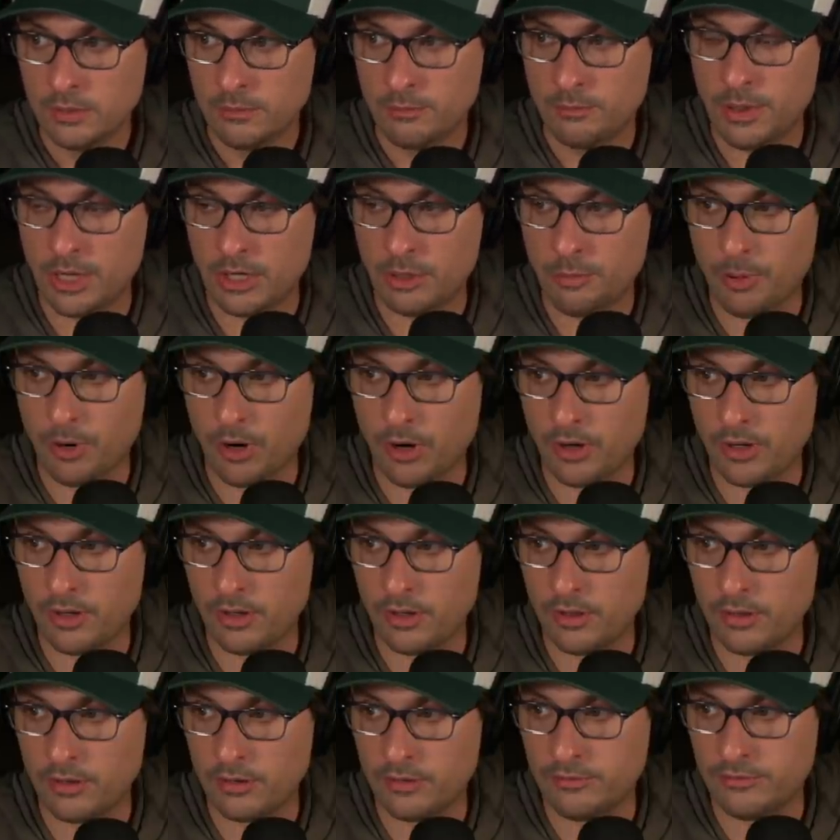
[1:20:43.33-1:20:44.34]
better part
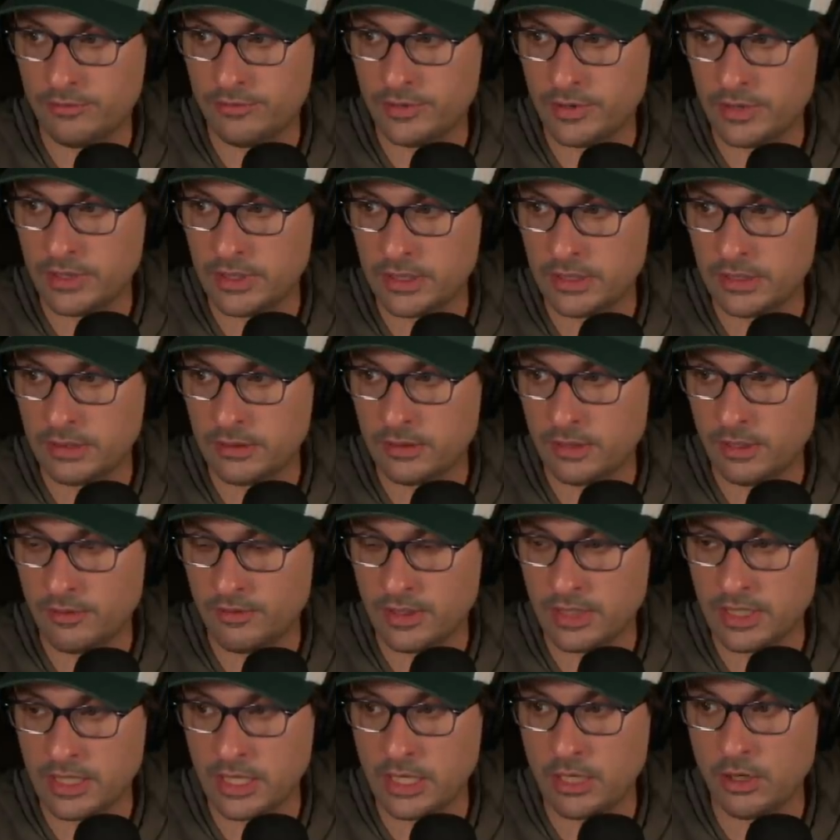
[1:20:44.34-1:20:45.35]
of uh, of
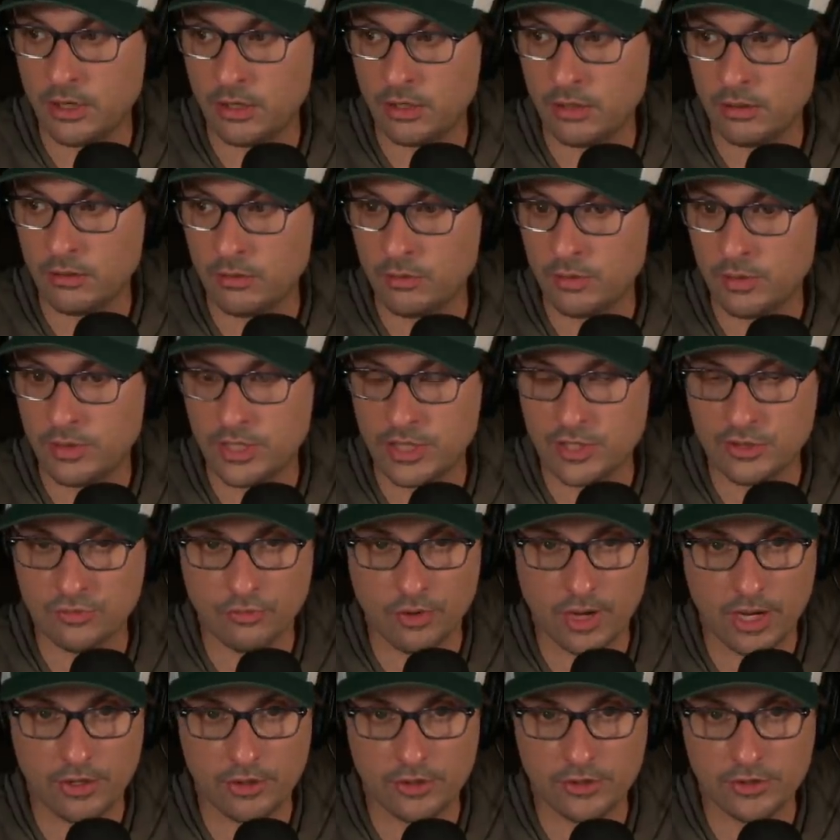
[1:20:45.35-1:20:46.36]
a year with these
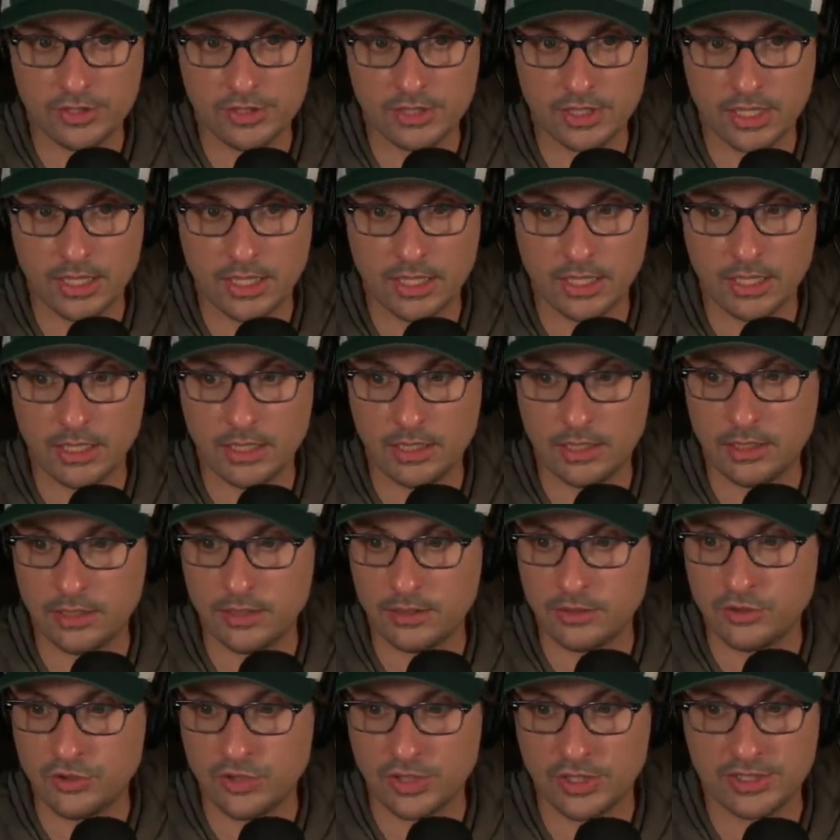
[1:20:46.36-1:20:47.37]
writers, uh,
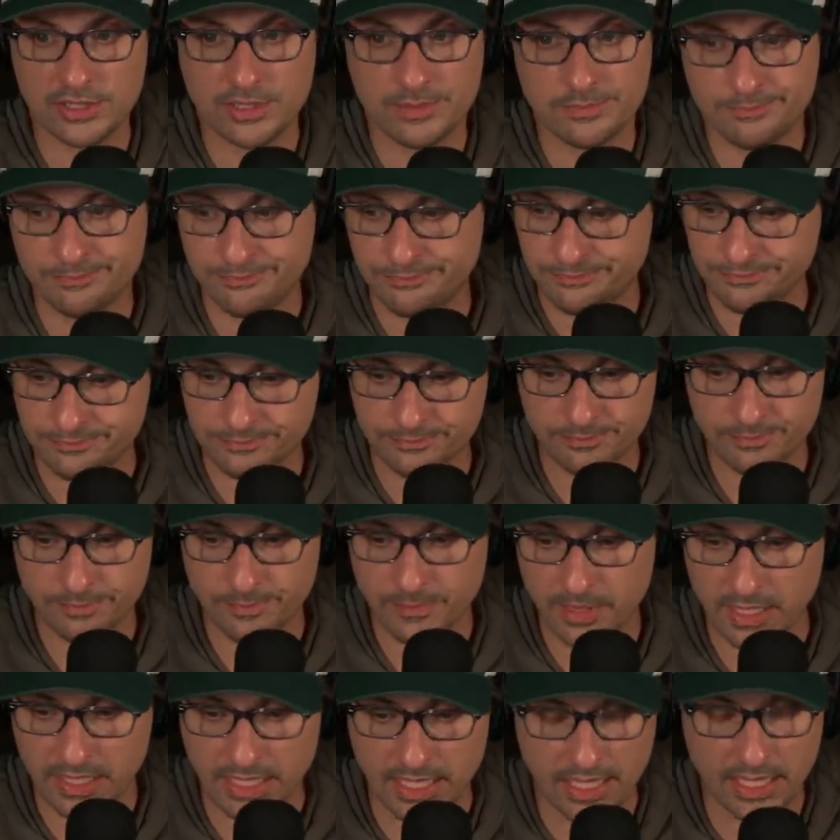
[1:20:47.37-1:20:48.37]
just
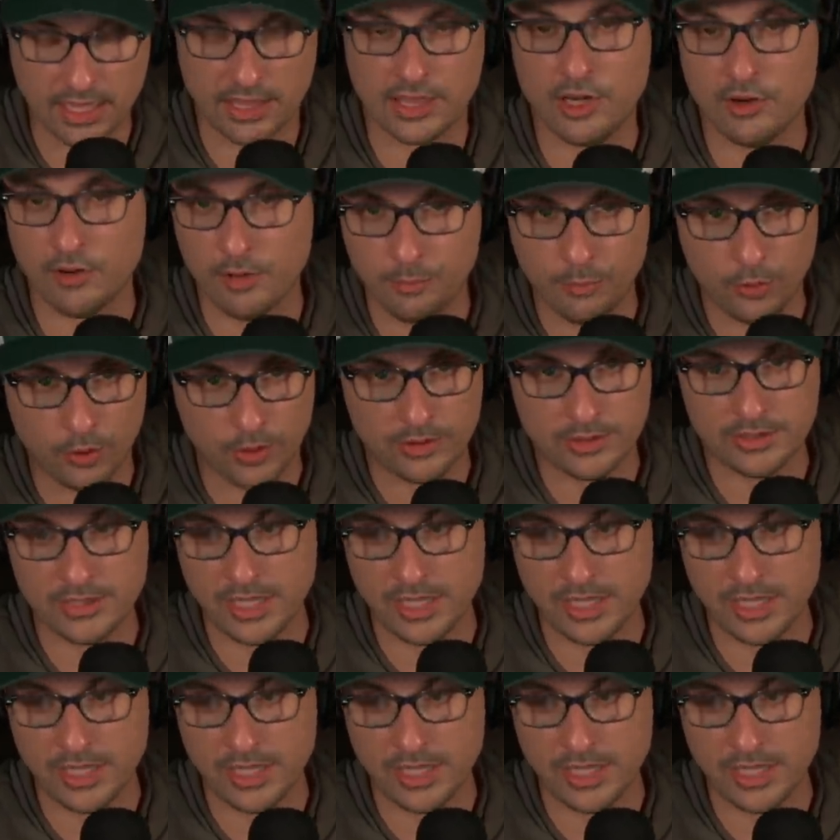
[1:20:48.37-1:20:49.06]
getting their input.